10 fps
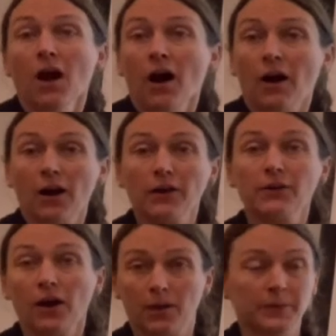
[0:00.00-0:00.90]
are
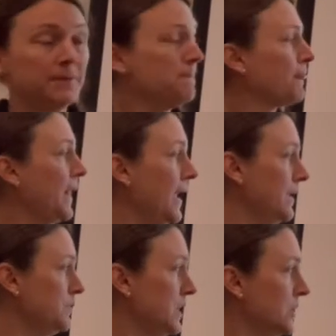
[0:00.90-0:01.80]
common
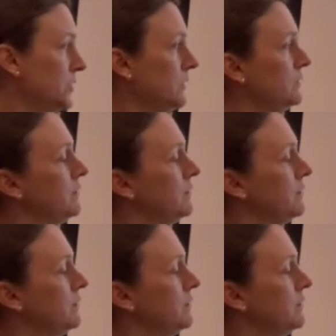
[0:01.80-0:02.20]
adaptations.